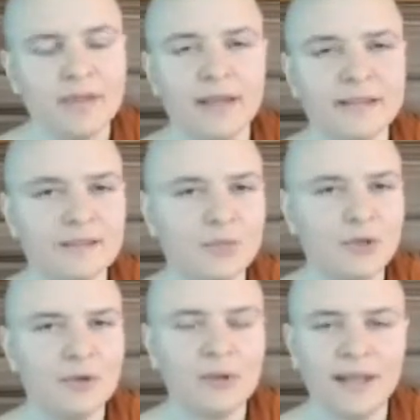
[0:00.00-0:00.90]
yes,
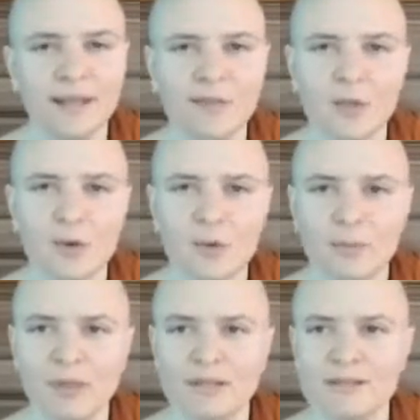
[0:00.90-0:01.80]
what you can, though
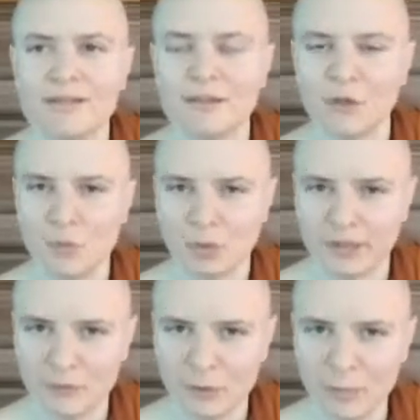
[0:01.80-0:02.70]
it means the Noble
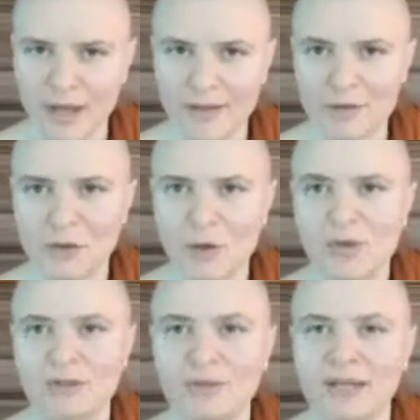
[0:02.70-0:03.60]
Eightfold Path, not
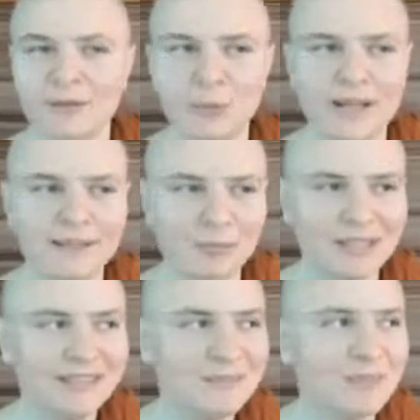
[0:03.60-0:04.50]
what you can
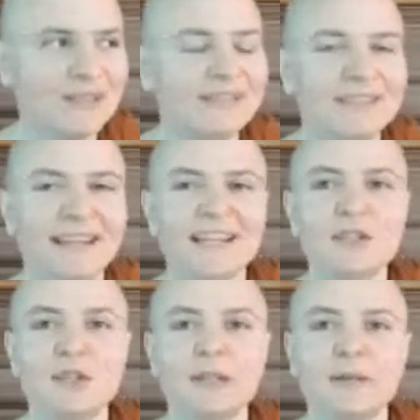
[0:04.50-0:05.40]
randomly, but
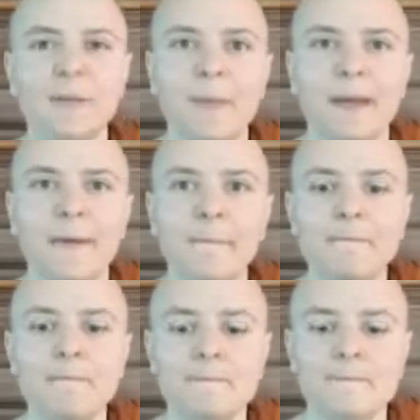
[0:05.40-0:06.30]
actually
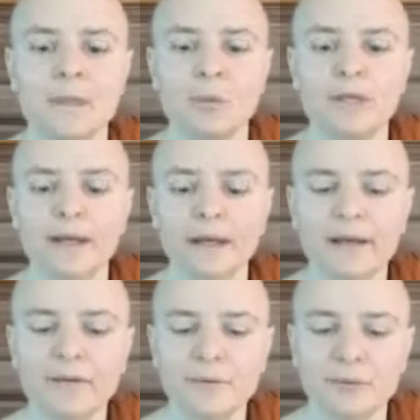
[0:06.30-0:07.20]
we
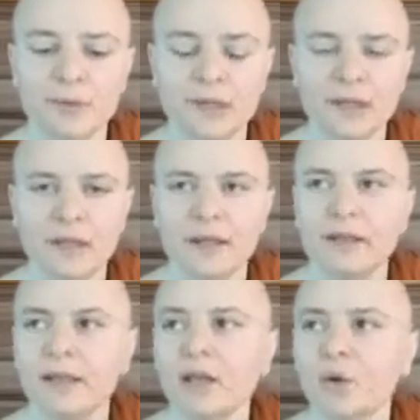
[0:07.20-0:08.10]
have
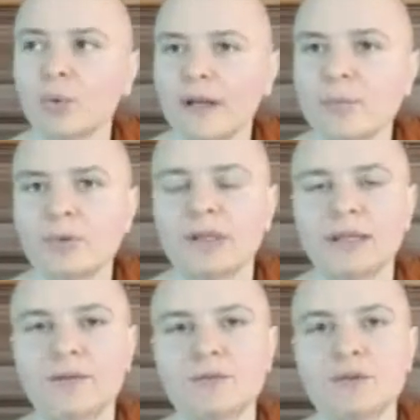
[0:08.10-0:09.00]
the incredible
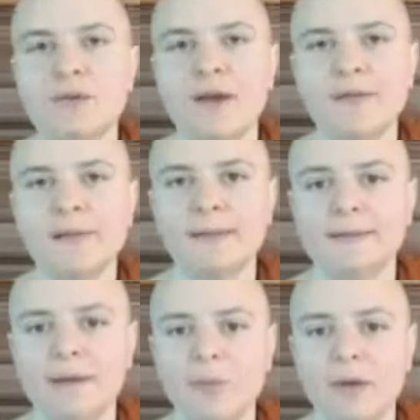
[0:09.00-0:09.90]
gift of having the
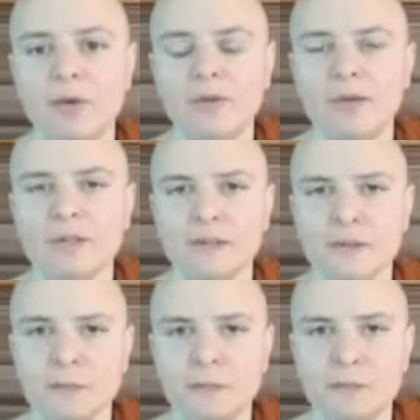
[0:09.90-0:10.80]
Dhamma with us.